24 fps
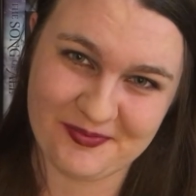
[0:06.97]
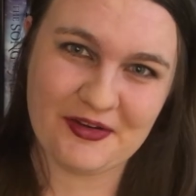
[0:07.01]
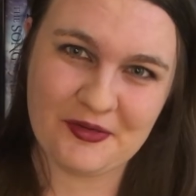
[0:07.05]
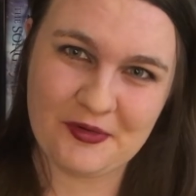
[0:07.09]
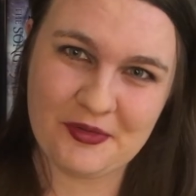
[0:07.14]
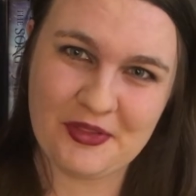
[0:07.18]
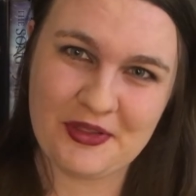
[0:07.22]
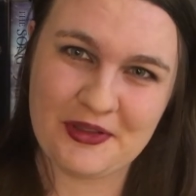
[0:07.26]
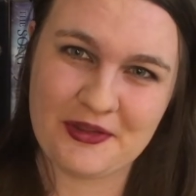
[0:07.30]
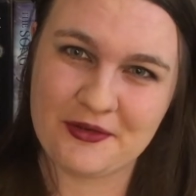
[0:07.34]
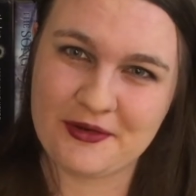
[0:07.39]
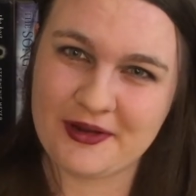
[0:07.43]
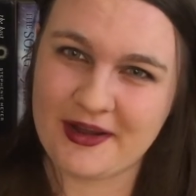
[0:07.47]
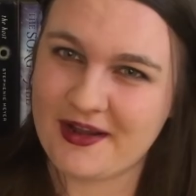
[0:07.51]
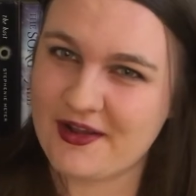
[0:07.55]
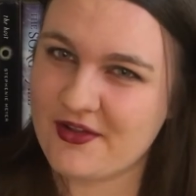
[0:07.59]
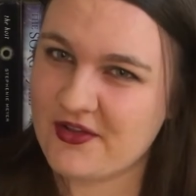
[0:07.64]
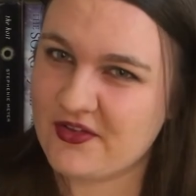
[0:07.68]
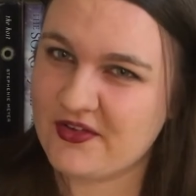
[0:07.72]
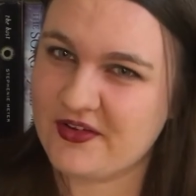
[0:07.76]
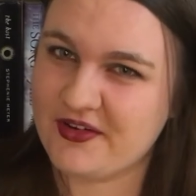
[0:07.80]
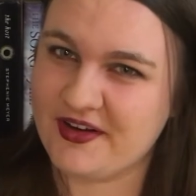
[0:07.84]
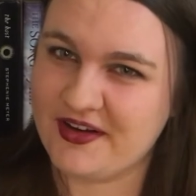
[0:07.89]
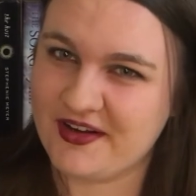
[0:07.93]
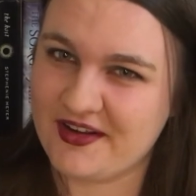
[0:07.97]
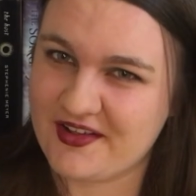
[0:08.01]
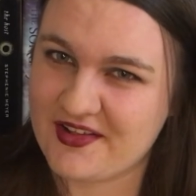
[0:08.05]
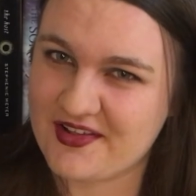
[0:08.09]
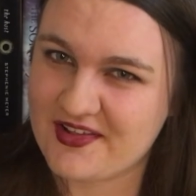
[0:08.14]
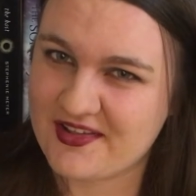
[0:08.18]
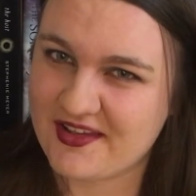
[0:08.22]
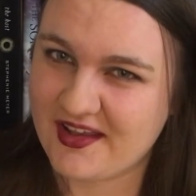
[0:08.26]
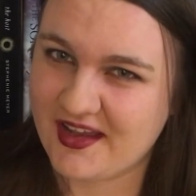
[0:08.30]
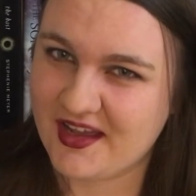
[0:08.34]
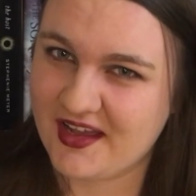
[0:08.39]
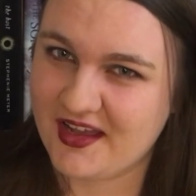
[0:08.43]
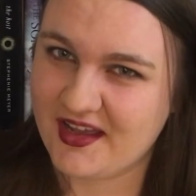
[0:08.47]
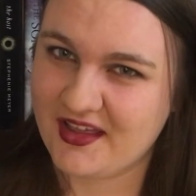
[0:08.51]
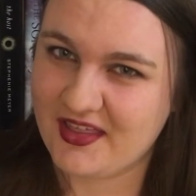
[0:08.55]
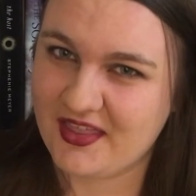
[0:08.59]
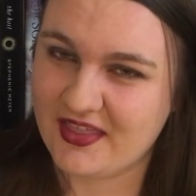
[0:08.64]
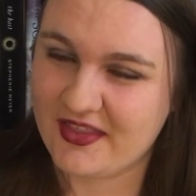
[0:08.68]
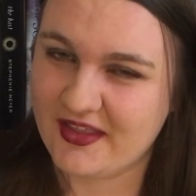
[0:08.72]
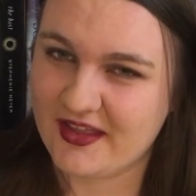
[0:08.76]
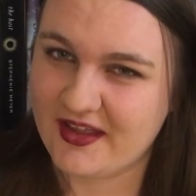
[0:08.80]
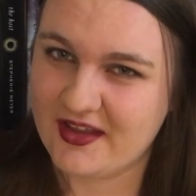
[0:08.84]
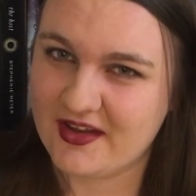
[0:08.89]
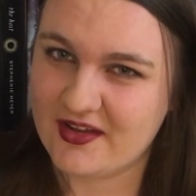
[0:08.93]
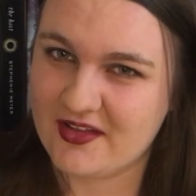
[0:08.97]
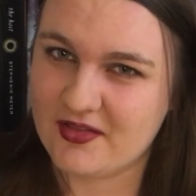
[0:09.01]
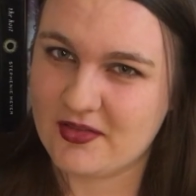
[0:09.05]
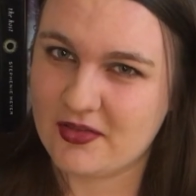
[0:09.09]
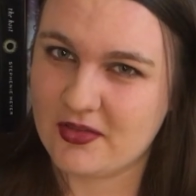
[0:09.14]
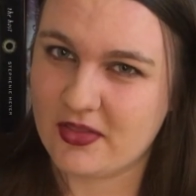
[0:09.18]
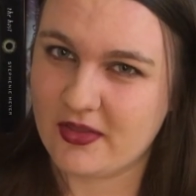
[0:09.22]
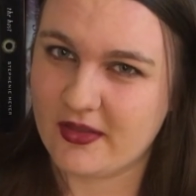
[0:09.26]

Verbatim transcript: I know that you guys are gonna say that